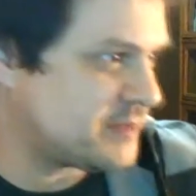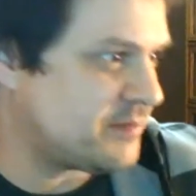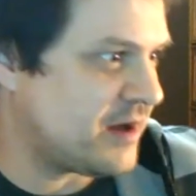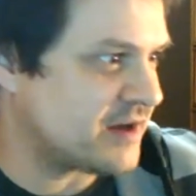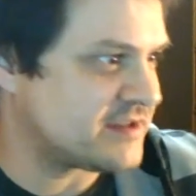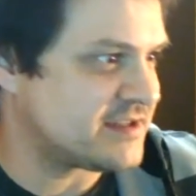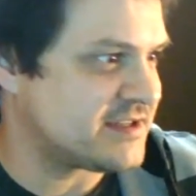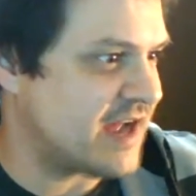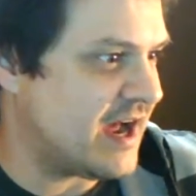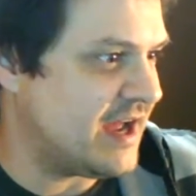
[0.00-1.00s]
the box
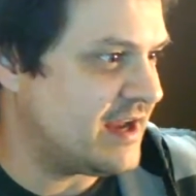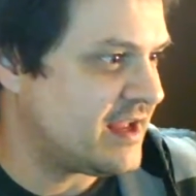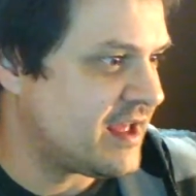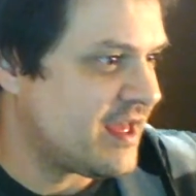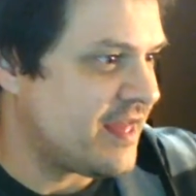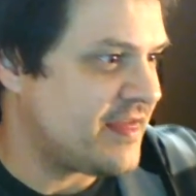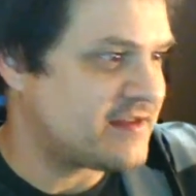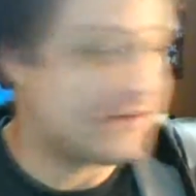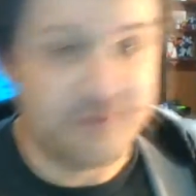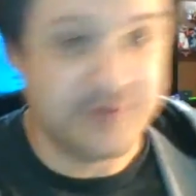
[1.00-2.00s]
aside. That's
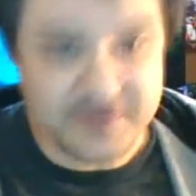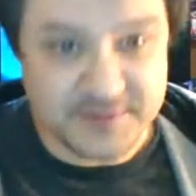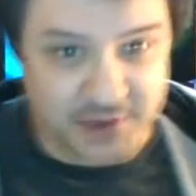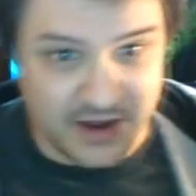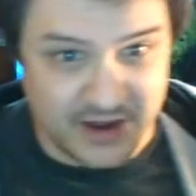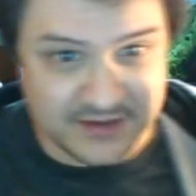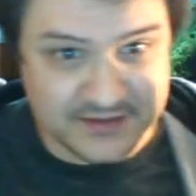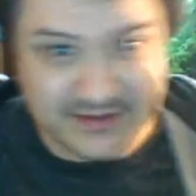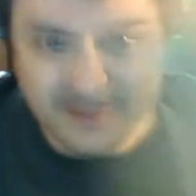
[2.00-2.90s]
this first box,